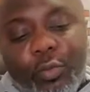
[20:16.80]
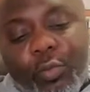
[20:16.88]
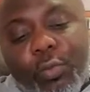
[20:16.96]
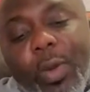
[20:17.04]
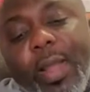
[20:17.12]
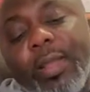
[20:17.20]

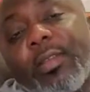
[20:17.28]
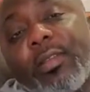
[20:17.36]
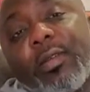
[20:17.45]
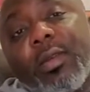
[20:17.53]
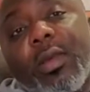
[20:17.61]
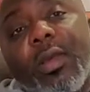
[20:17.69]

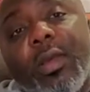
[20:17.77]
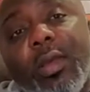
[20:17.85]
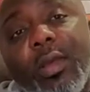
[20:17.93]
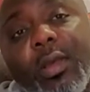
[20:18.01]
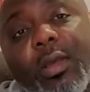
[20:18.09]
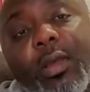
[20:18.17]
once
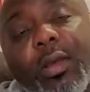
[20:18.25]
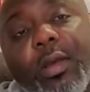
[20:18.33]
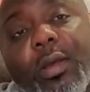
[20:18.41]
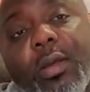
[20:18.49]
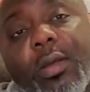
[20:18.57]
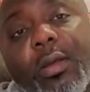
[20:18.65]

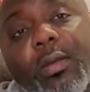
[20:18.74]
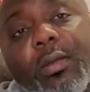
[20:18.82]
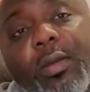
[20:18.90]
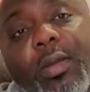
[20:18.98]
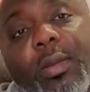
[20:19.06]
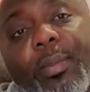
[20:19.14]
uh,
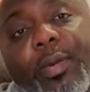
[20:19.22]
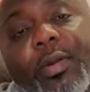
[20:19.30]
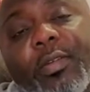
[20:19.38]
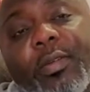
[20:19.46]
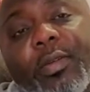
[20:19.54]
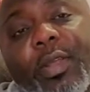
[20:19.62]
a
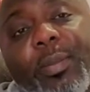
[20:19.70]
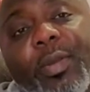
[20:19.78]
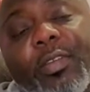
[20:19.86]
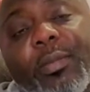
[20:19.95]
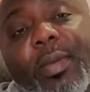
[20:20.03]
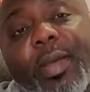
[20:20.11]
person
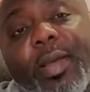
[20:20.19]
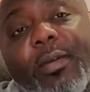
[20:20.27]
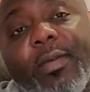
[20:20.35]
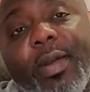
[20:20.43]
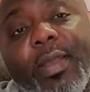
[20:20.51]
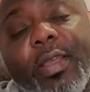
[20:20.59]
might
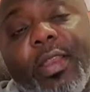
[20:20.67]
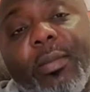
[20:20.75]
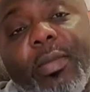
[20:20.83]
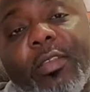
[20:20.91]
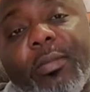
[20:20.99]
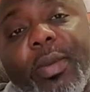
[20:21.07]
have
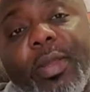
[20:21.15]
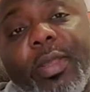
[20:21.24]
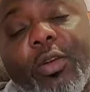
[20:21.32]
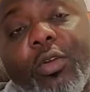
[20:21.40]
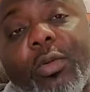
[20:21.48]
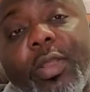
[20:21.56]
academics, but they
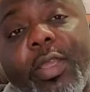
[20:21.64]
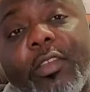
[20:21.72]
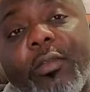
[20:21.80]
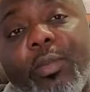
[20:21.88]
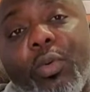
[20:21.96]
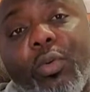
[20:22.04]
are not
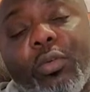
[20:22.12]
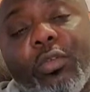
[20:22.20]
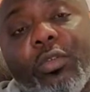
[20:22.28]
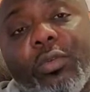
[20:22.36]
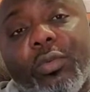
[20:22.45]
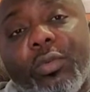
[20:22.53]

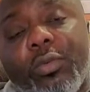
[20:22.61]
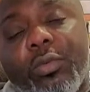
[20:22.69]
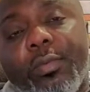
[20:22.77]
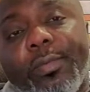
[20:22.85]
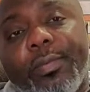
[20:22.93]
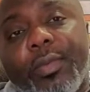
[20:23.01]
exposed to
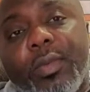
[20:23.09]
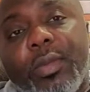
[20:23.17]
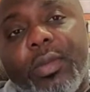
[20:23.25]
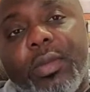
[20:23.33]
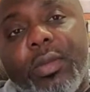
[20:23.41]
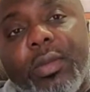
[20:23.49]

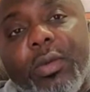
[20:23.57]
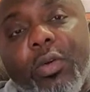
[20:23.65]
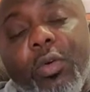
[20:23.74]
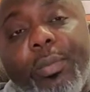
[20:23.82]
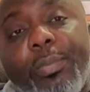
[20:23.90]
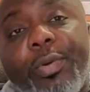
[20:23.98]

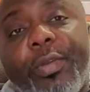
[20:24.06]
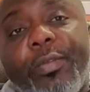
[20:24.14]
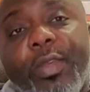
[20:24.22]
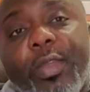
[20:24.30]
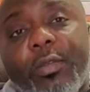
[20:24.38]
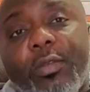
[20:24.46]
or
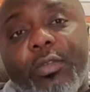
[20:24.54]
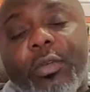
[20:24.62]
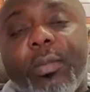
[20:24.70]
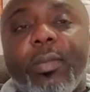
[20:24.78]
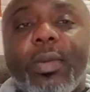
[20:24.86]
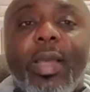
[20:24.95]
privy to
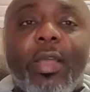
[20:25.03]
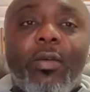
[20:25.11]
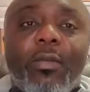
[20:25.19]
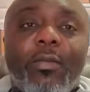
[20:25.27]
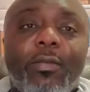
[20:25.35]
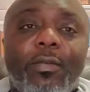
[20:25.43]
some kind
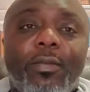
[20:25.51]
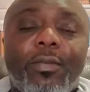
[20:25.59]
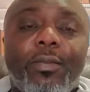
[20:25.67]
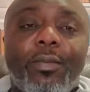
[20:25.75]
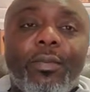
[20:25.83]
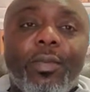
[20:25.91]
of
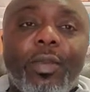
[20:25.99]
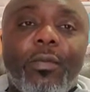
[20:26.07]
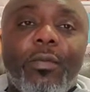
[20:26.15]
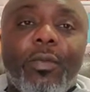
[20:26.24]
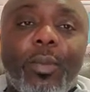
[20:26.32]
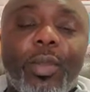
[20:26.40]

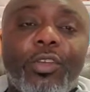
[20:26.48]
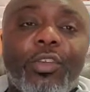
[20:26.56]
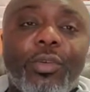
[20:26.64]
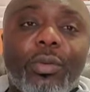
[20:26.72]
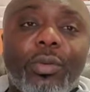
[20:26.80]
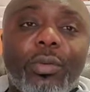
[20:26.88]

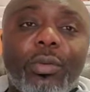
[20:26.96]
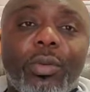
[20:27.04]
information